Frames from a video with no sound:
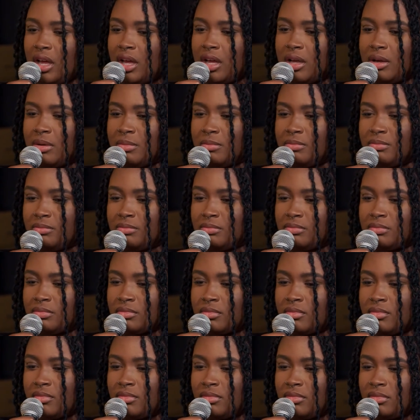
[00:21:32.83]
um,
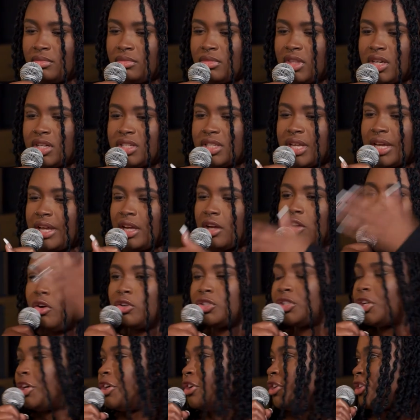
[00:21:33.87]
there's like a
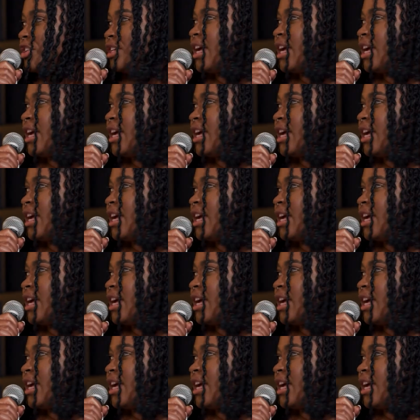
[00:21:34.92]
culture in your